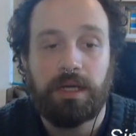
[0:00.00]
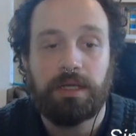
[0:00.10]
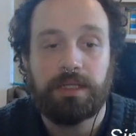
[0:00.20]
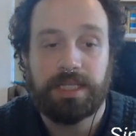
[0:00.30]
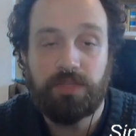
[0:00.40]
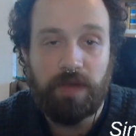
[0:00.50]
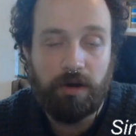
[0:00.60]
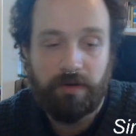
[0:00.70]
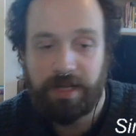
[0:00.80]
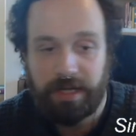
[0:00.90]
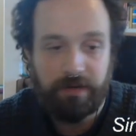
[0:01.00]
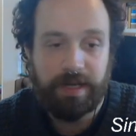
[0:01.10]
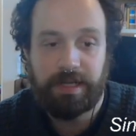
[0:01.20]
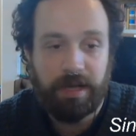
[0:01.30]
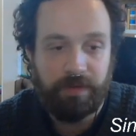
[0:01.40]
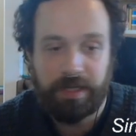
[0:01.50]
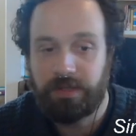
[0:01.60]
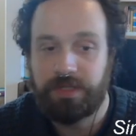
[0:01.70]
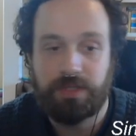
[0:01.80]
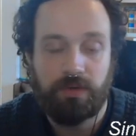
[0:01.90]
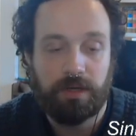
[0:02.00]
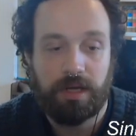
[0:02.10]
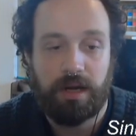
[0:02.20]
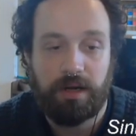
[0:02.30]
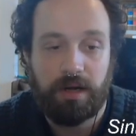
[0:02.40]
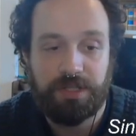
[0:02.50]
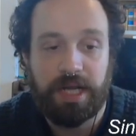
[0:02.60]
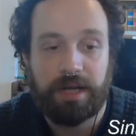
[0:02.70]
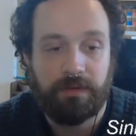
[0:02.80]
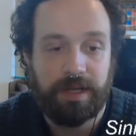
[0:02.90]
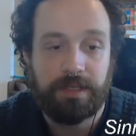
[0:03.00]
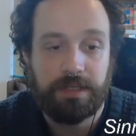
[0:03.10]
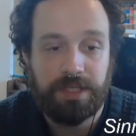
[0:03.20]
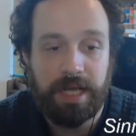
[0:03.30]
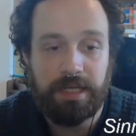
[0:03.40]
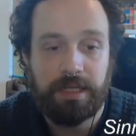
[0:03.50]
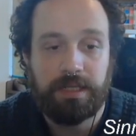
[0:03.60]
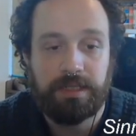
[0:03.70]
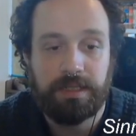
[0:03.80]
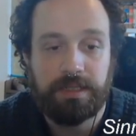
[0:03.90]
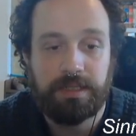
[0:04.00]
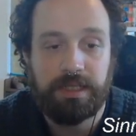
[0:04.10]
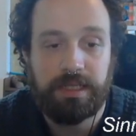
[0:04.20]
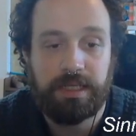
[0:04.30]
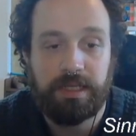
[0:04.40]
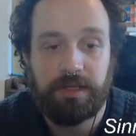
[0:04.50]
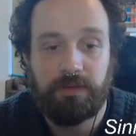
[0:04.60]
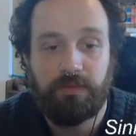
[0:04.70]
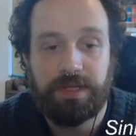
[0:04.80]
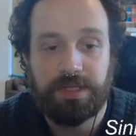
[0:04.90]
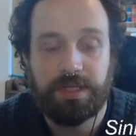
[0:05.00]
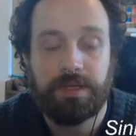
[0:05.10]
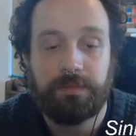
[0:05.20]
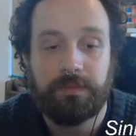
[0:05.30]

since we are already iterating, now we need to just do our check, right? Check to see which